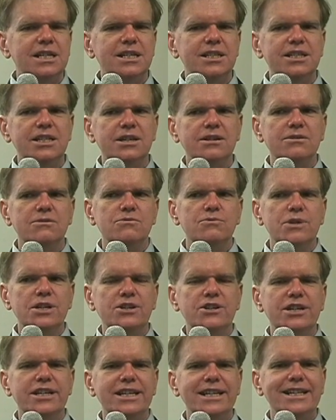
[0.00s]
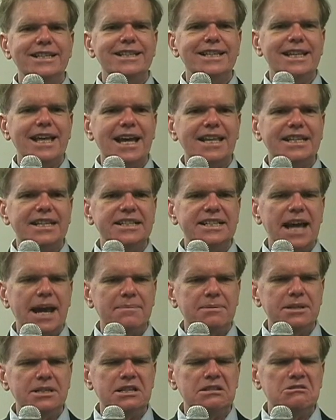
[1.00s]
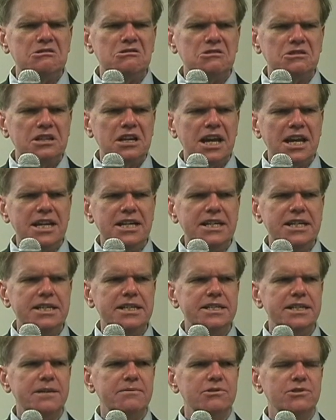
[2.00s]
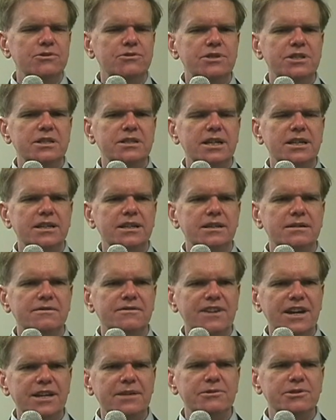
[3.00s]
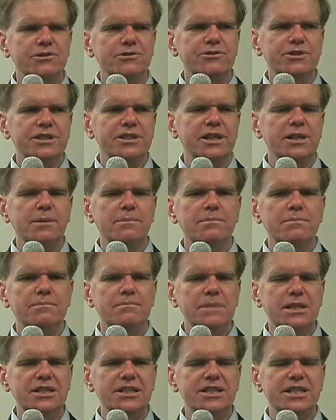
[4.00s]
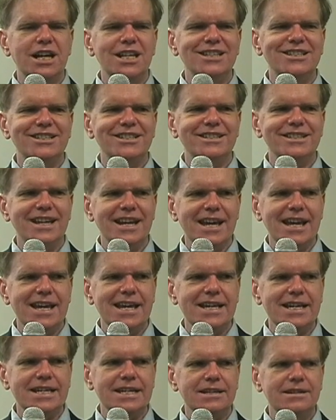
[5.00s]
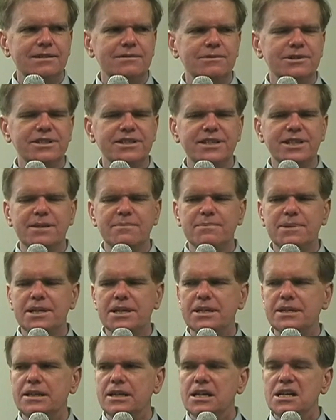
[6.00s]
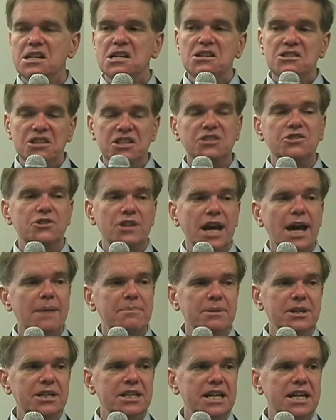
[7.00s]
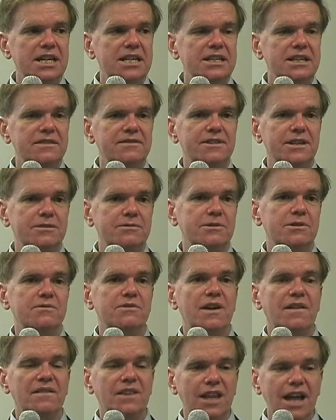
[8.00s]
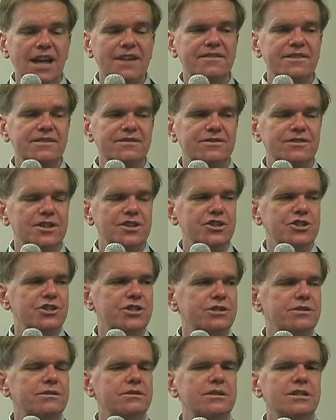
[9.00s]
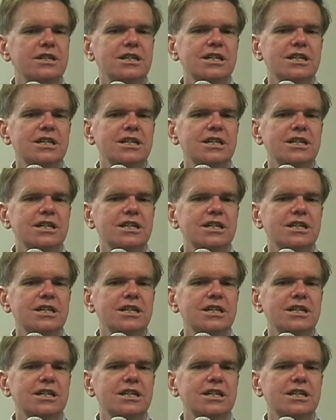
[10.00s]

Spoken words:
So we could get into that. And this happened in the early 80s. They were losing Fannie was losing $1 million a day. It wasn't that bad. This could happen again, especially if we have a lot of inflation.